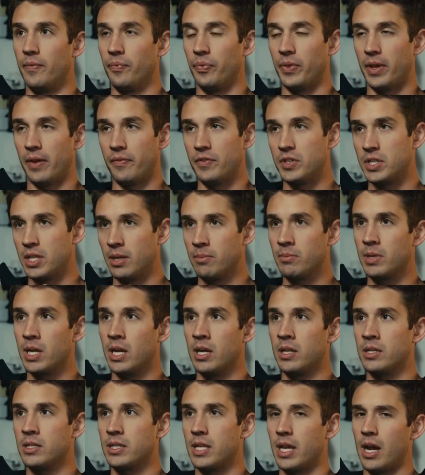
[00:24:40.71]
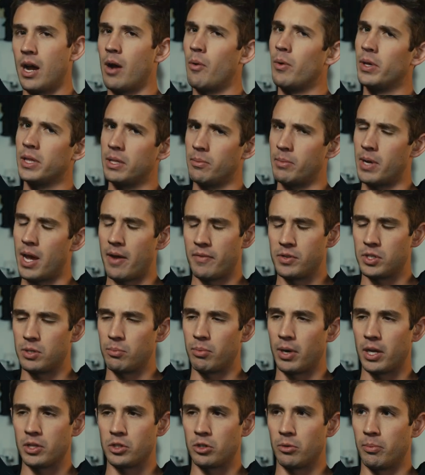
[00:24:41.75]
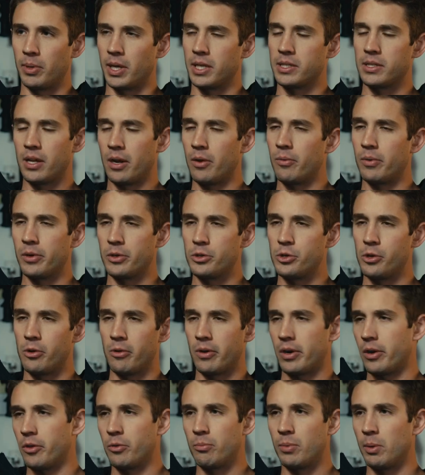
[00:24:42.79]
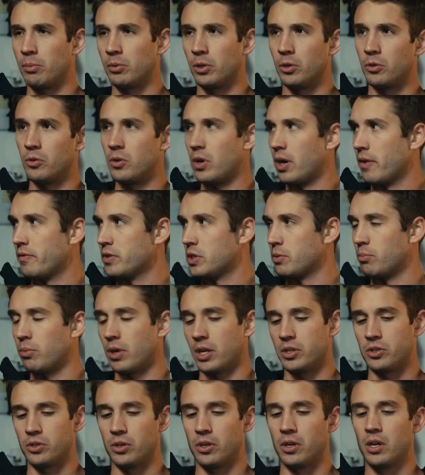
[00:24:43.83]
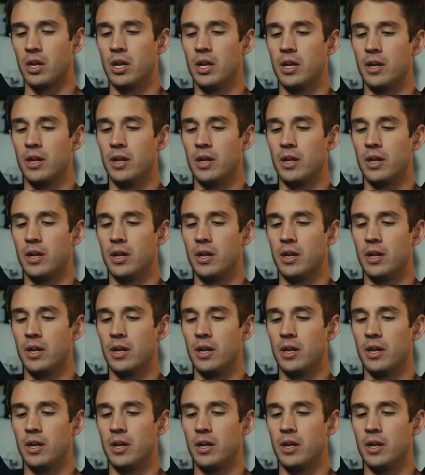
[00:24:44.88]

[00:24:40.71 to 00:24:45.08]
They have the same guns. I want them to have a suppressor because I don't want to shoot around other people who don't have a suppressor.